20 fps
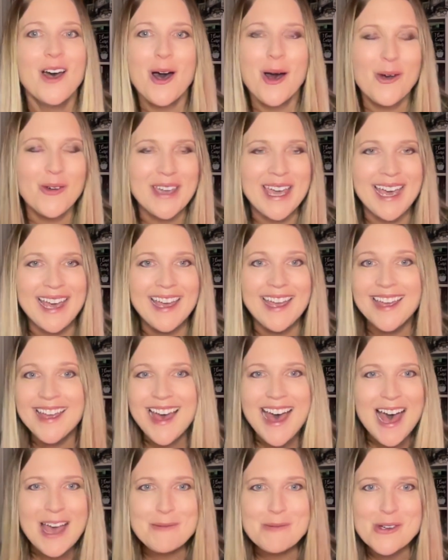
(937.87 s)
Okay,
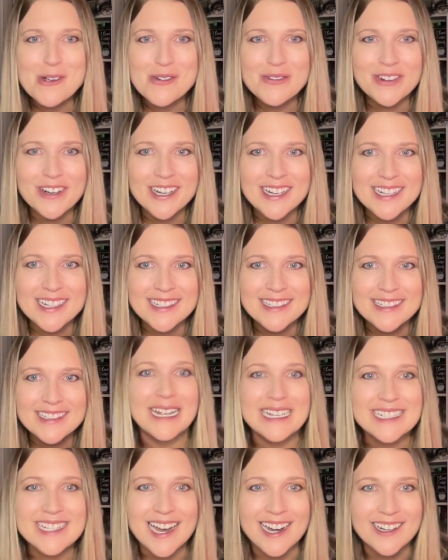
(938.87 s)
I'm over it. My
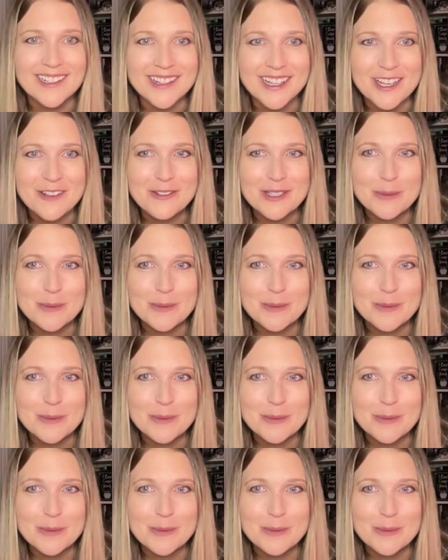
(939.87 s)
entire life